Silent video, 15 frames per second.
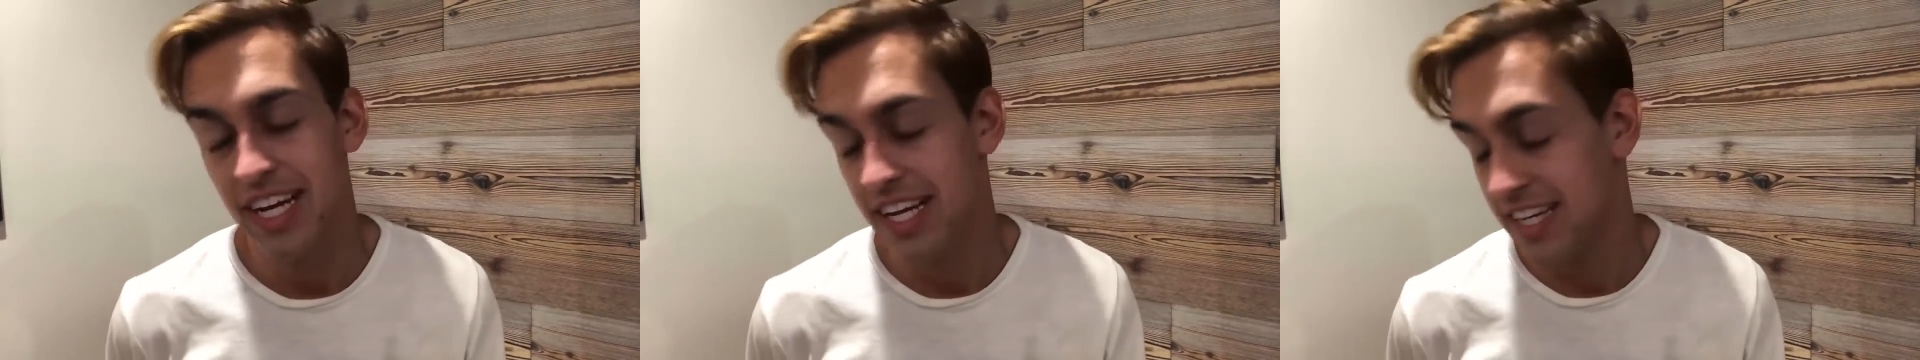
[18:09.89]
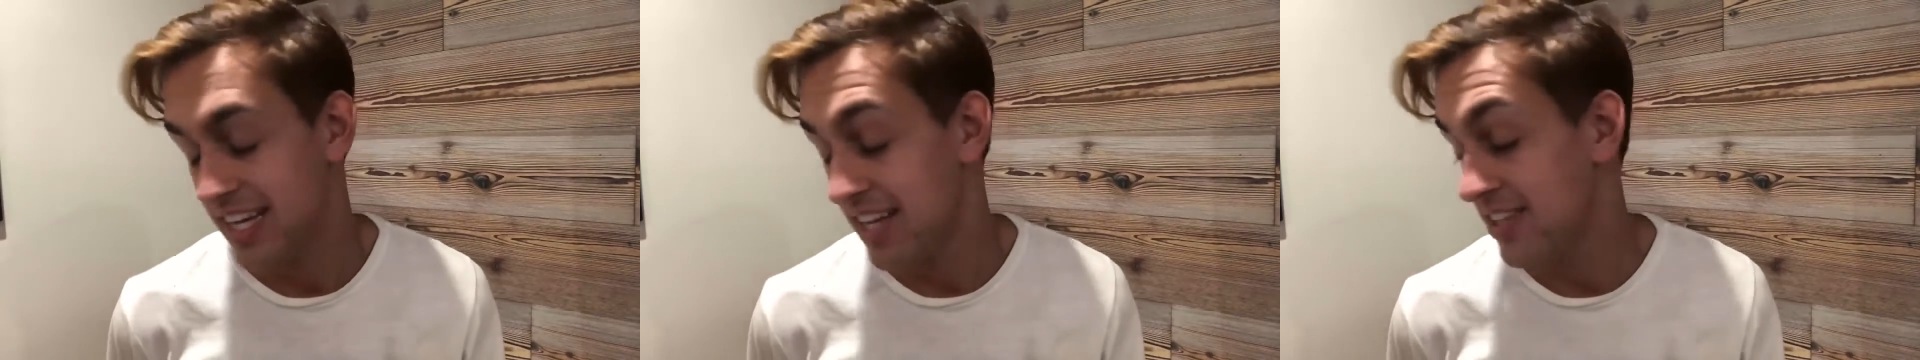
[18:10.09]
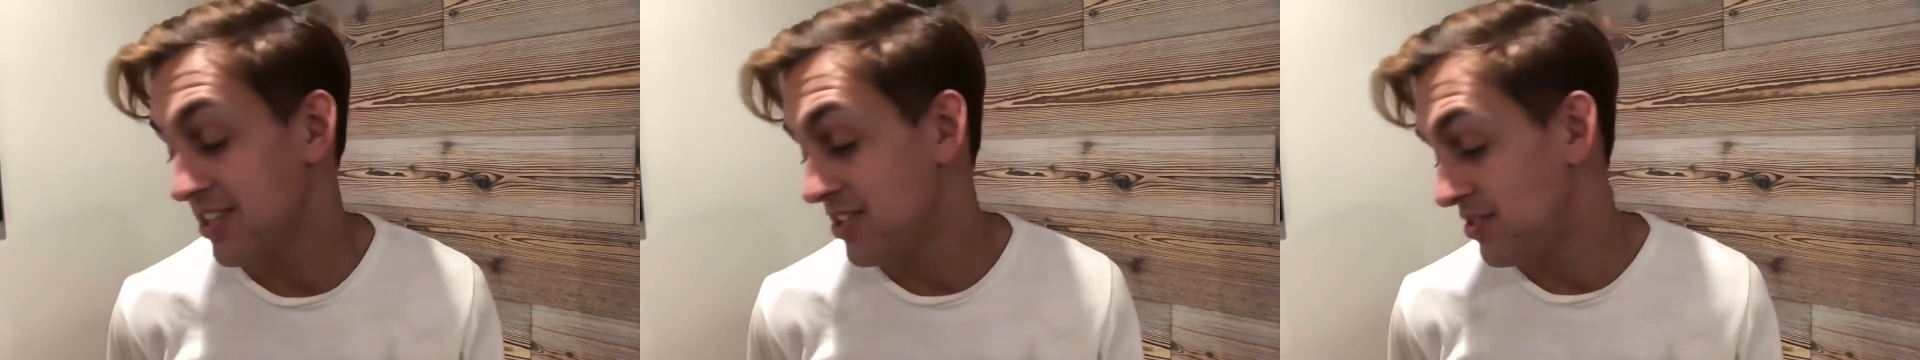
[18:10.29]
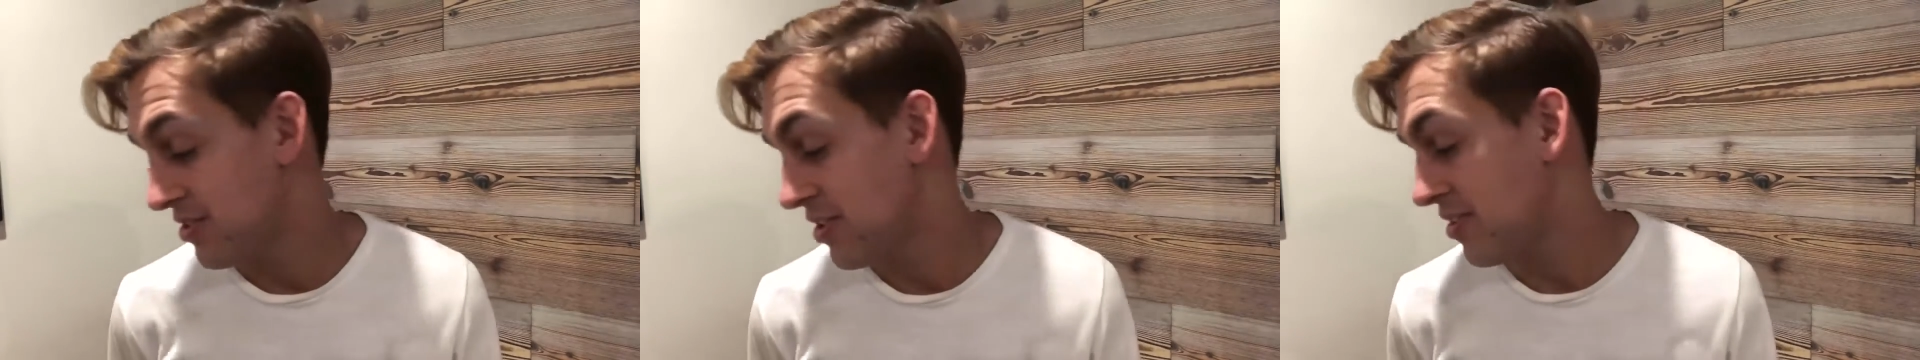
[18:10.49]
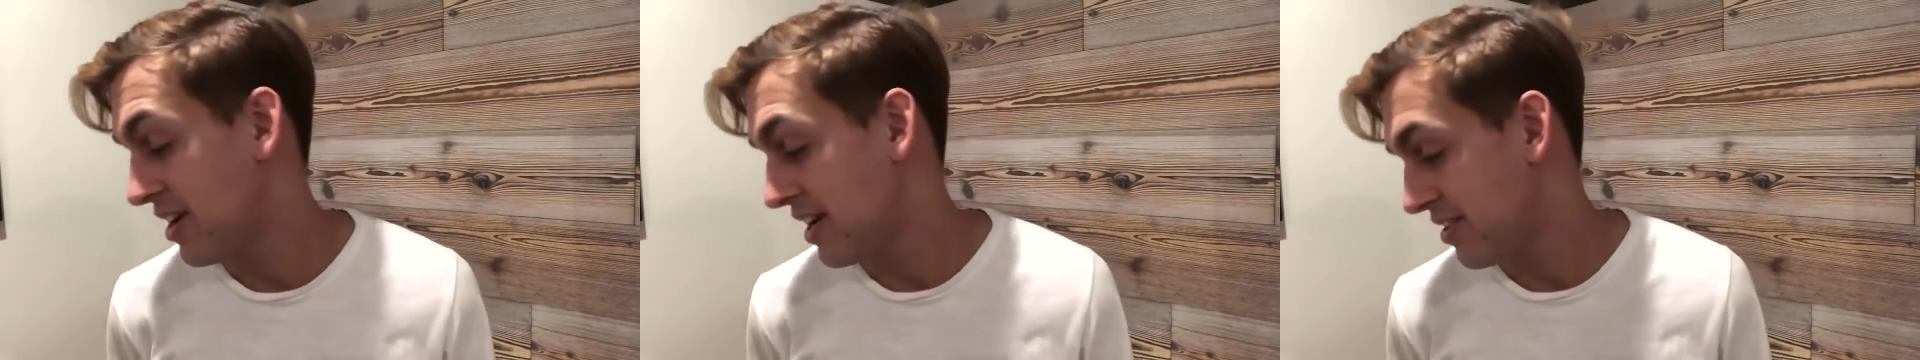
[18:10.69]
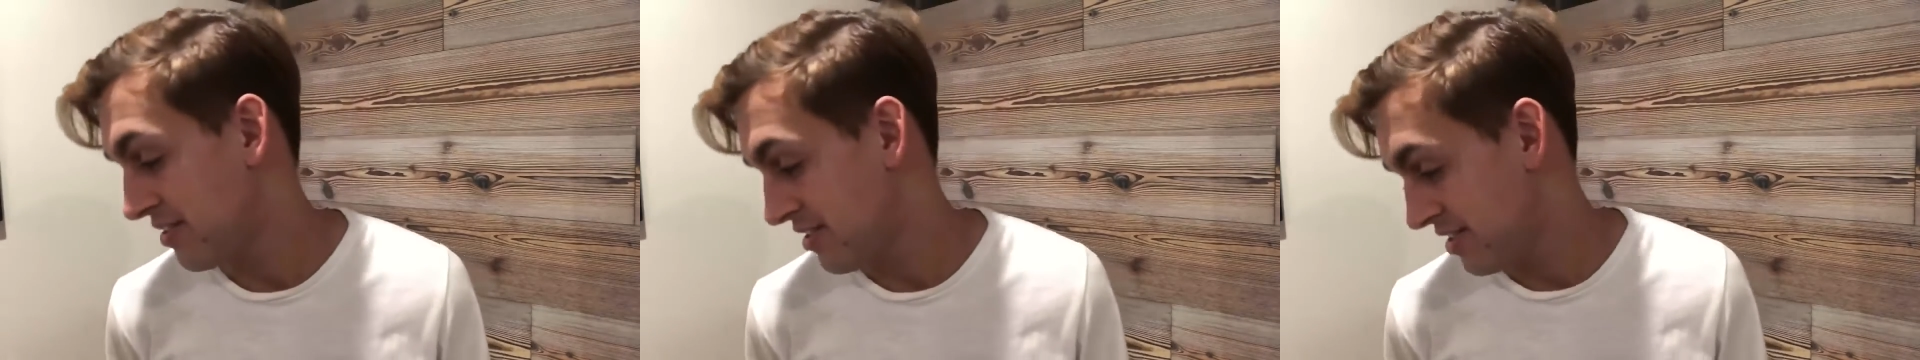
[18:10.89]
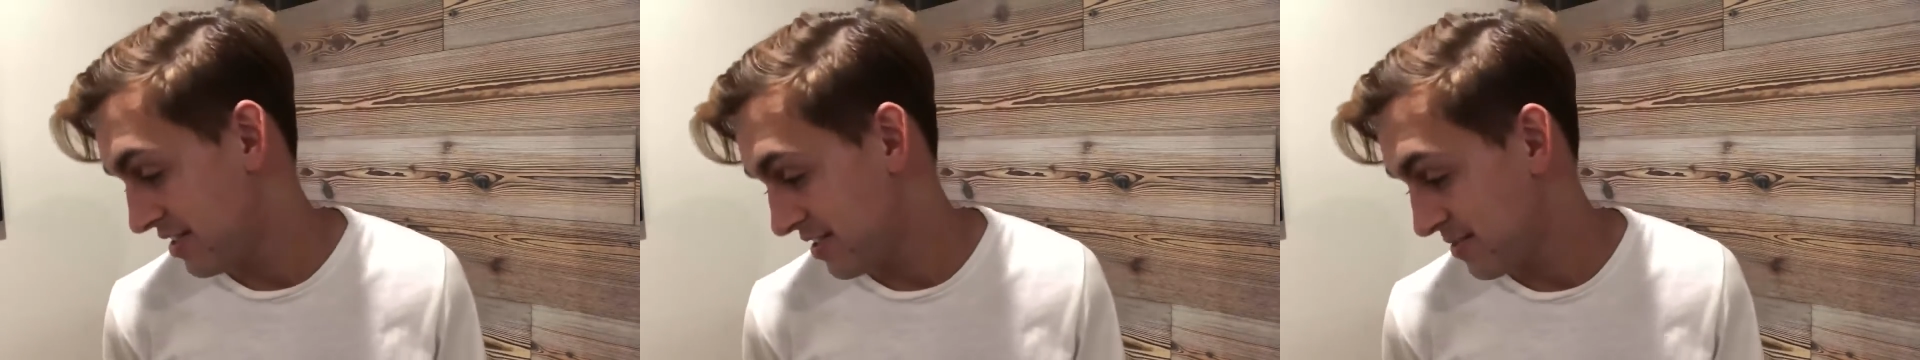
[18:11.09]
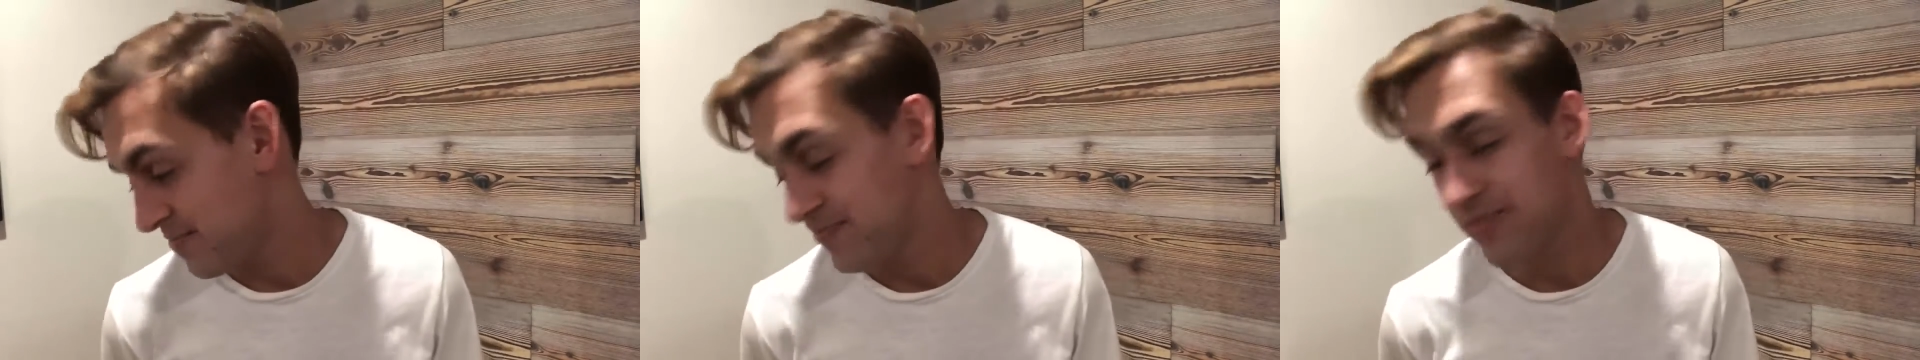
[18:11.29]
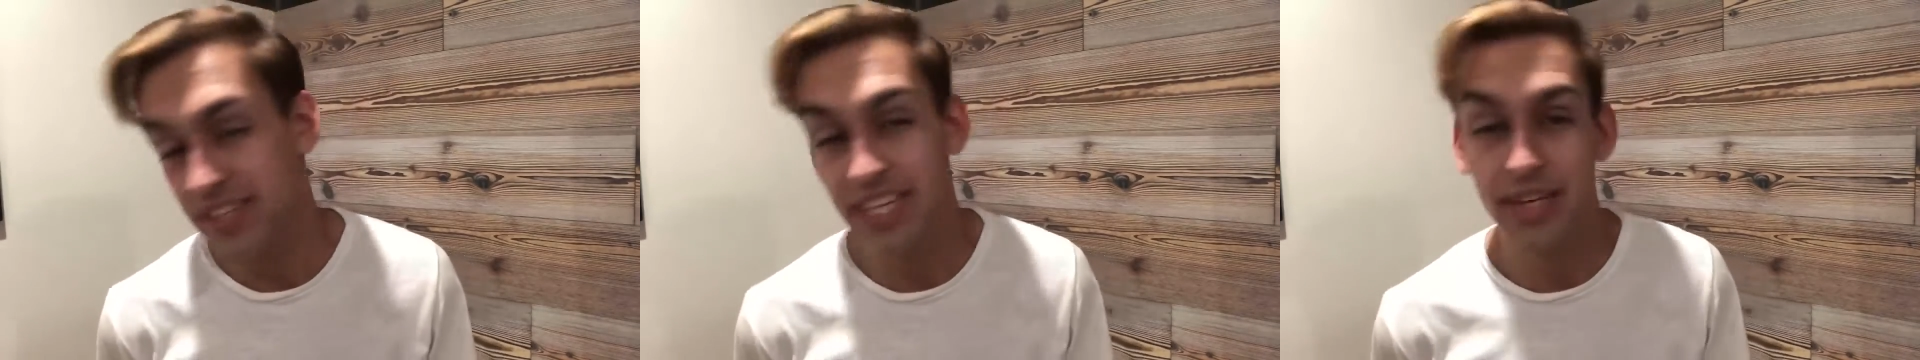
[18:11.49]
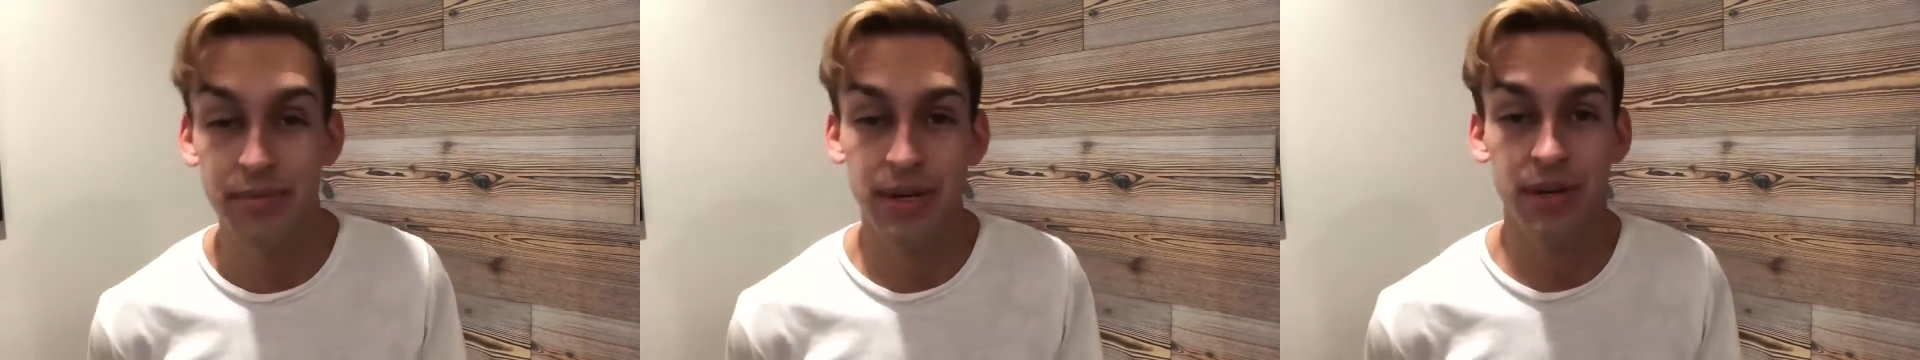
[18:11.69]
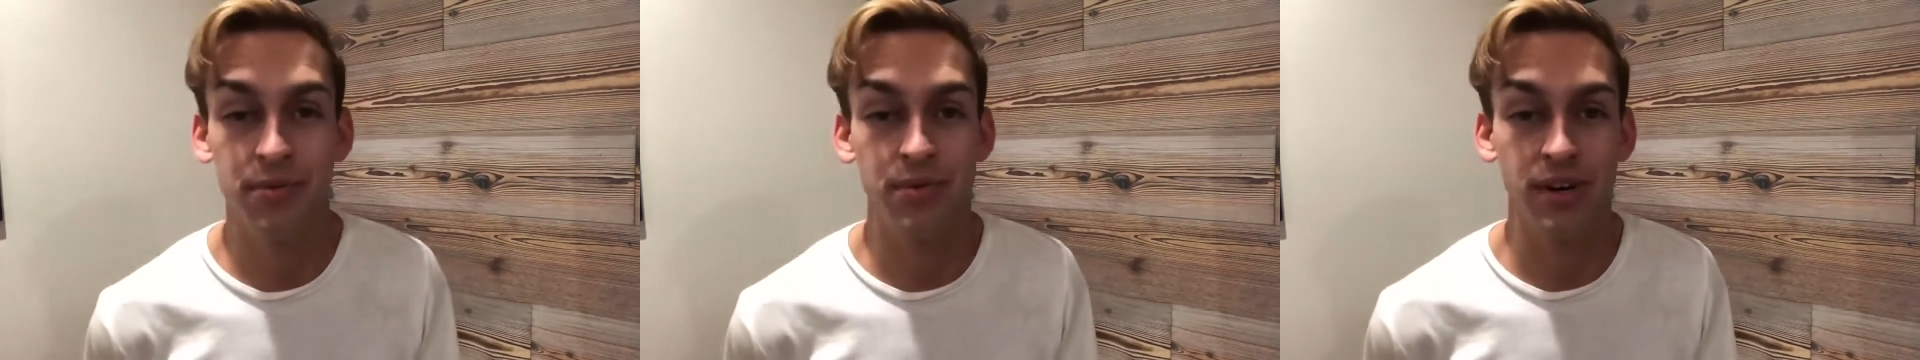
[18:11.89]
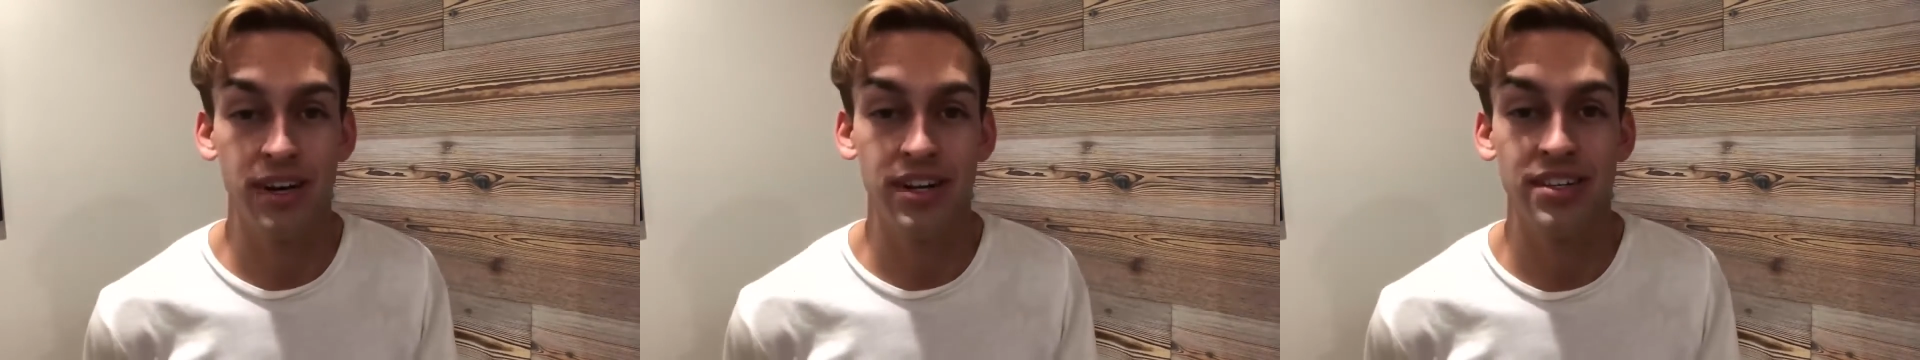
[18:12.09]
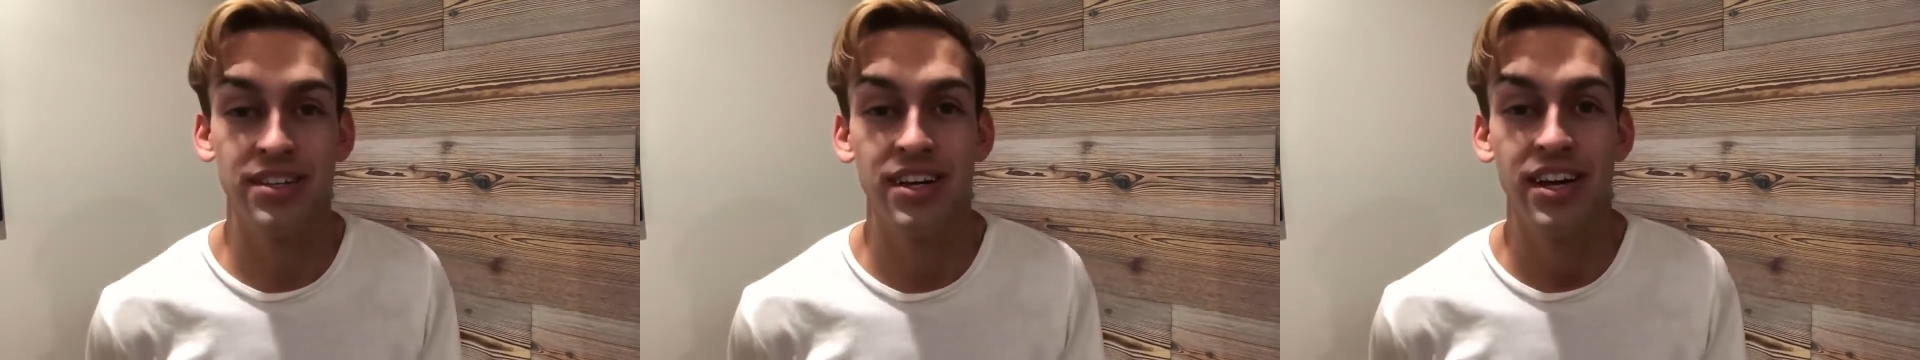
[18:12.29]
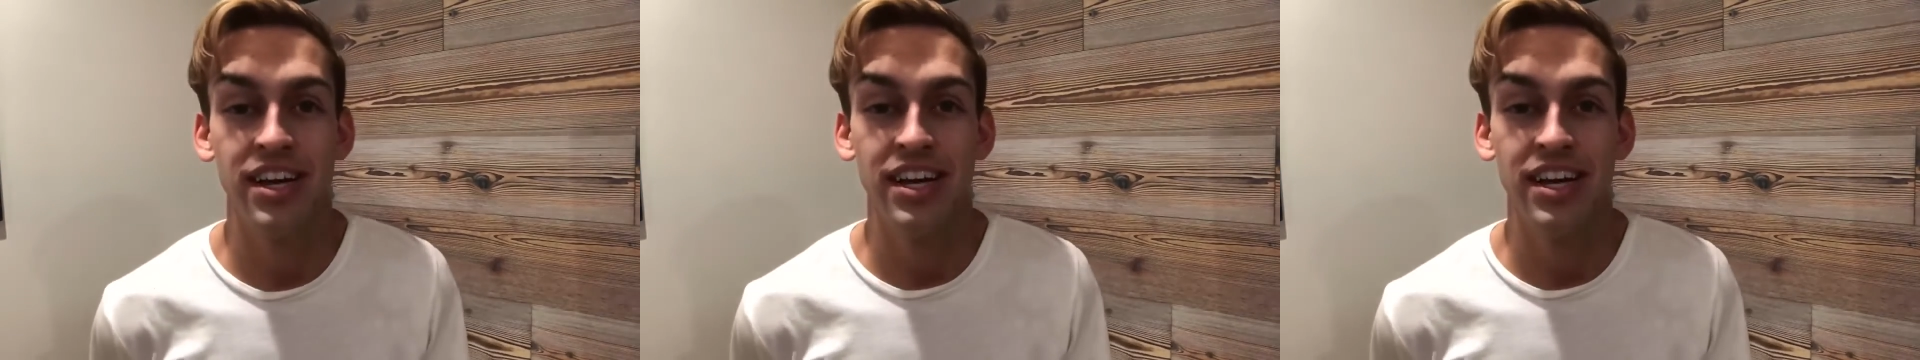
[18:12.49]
And now that you know how the gimmick works,